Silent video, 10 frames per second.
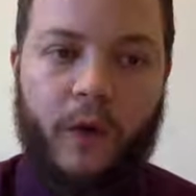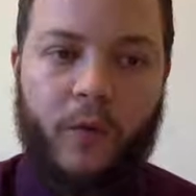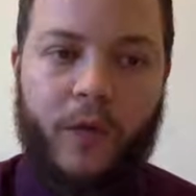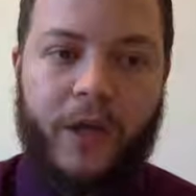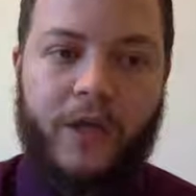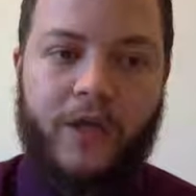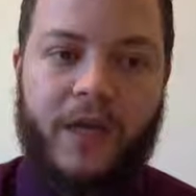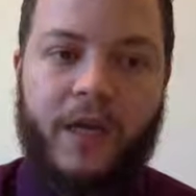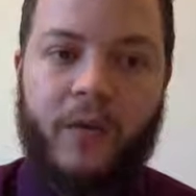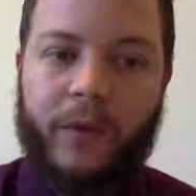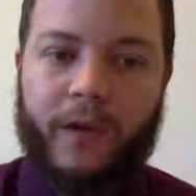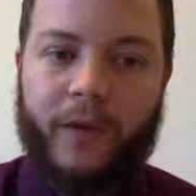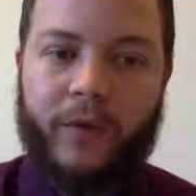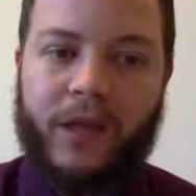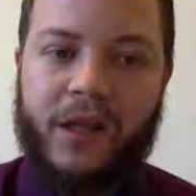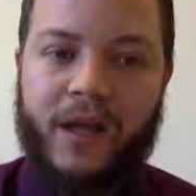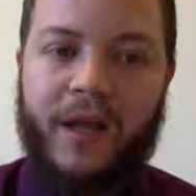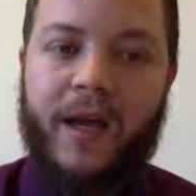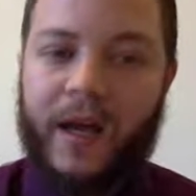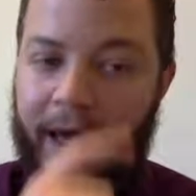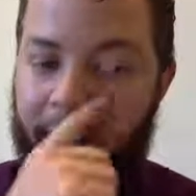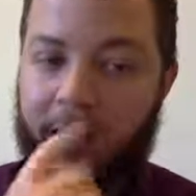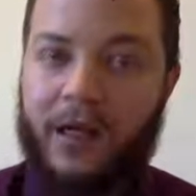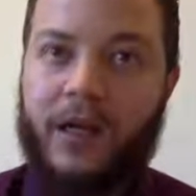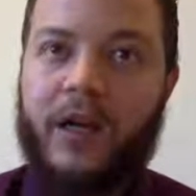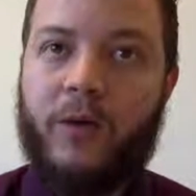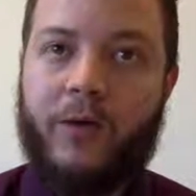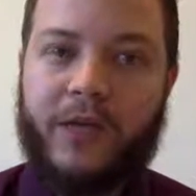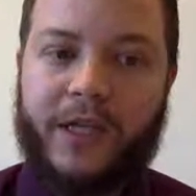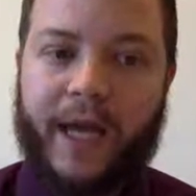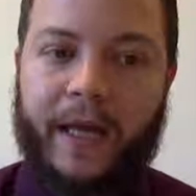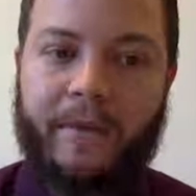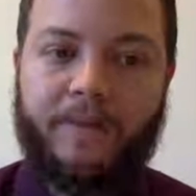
we can use the equal sign. We can say x equals 10.